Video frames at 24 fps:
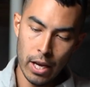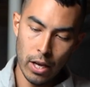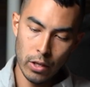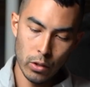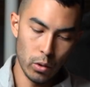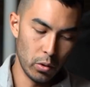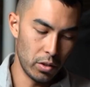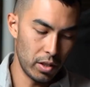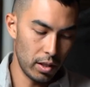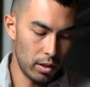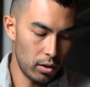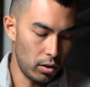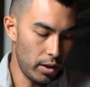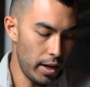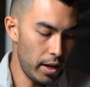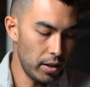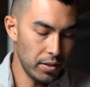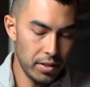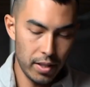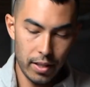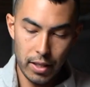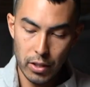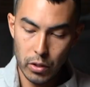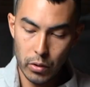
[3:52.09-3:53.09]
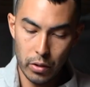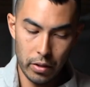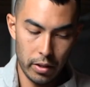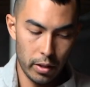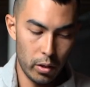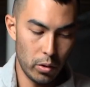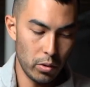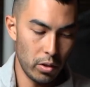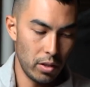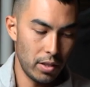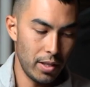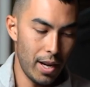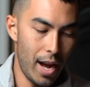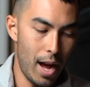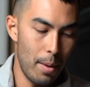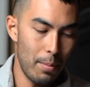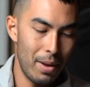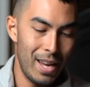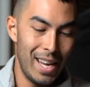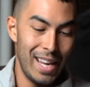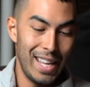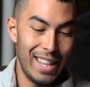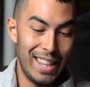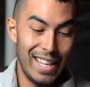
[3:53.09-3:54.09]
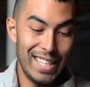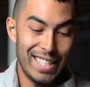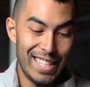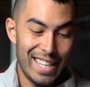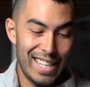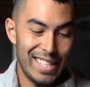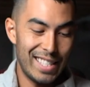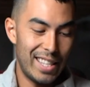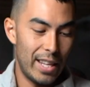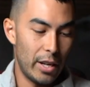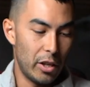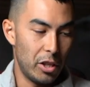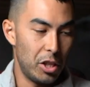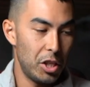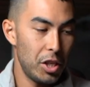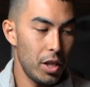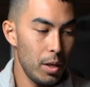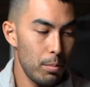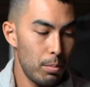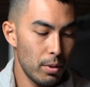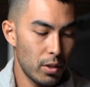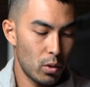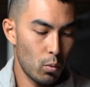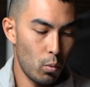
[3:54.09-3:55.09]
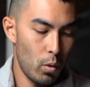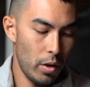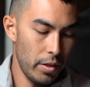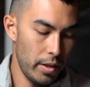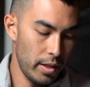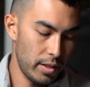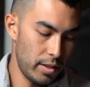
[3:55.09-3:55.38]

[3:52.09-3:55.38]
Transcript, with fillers: So it's a little L C D screen that goes on top. This is their cheapest one.